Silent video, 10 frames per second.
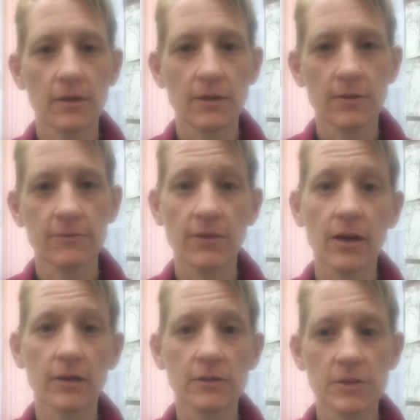a
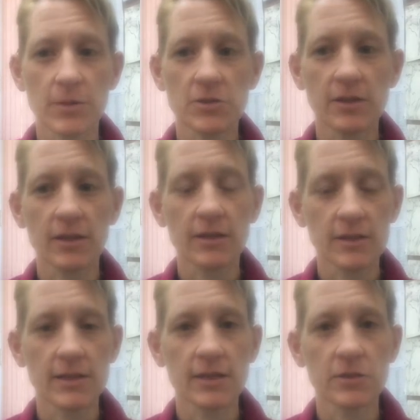fire, especially an
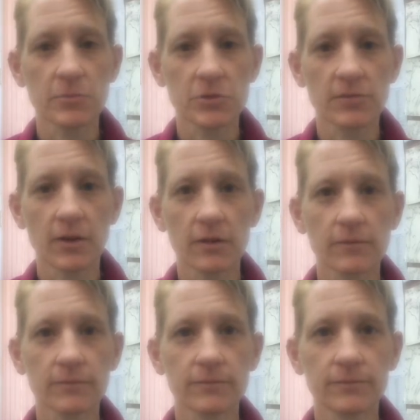intense bushfire.
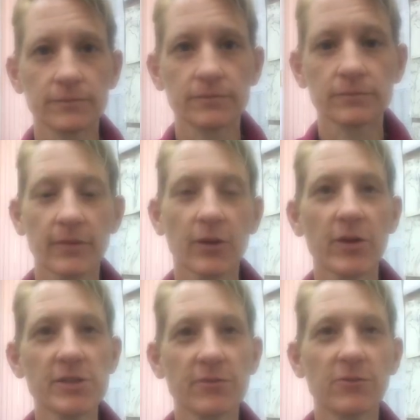
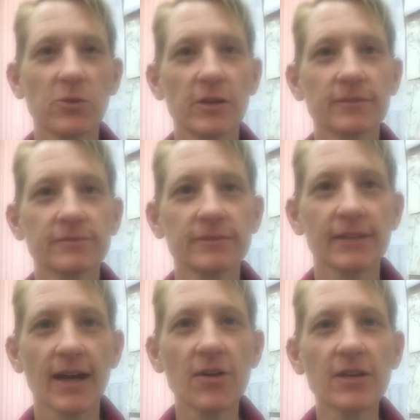Question 4.
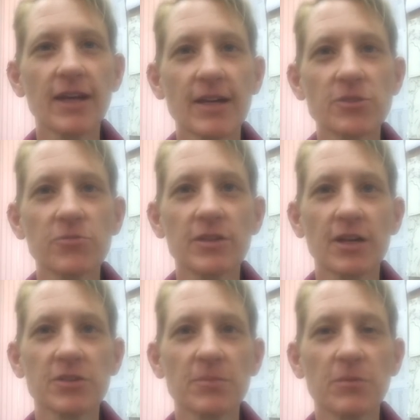How can hazard
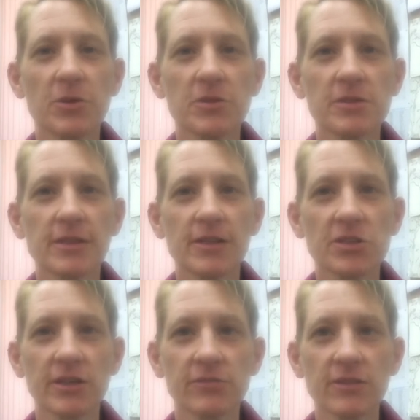reduction burns
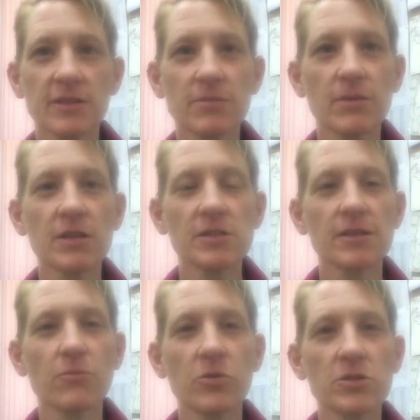adjust for the
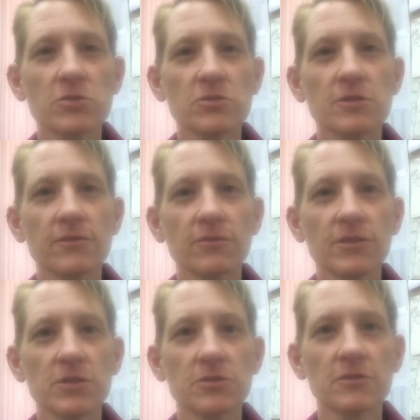diminishing moisture
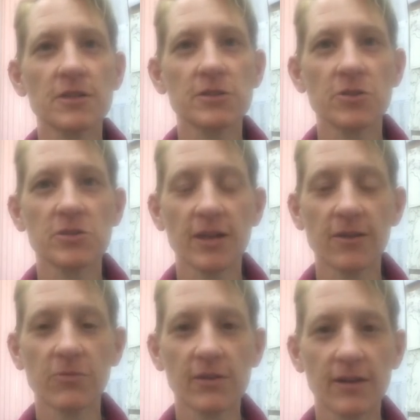differential
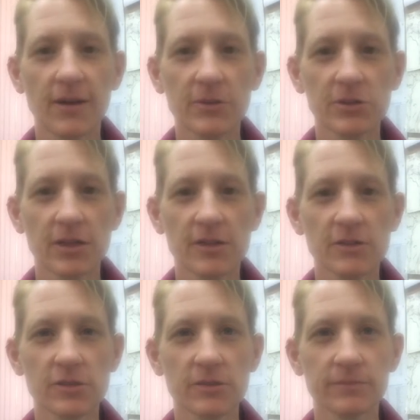associated with climate
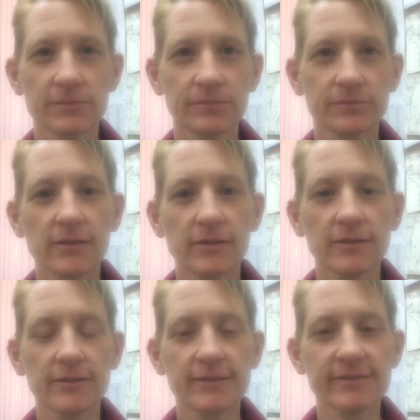change?
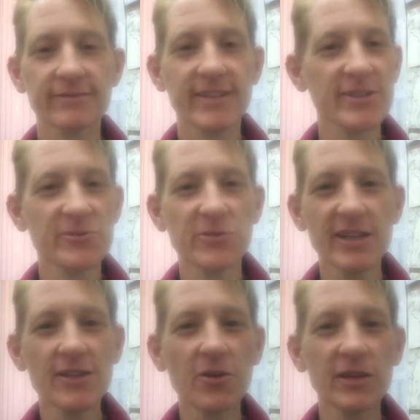There's
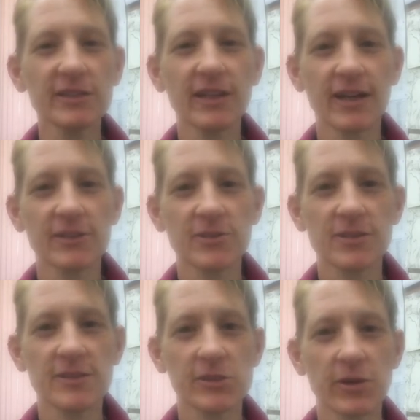really no easy answer to
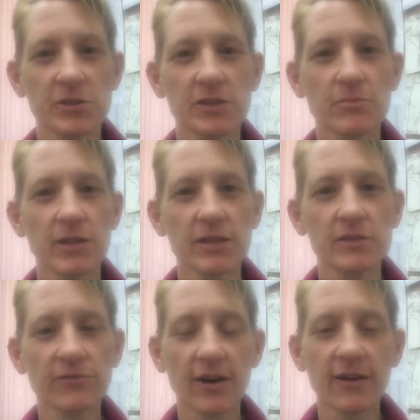this question because
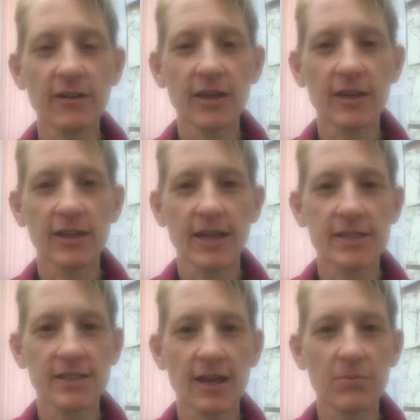fire in the
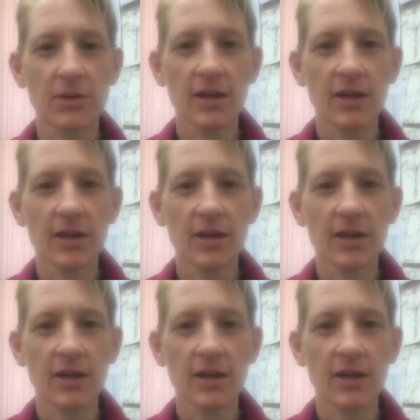landscape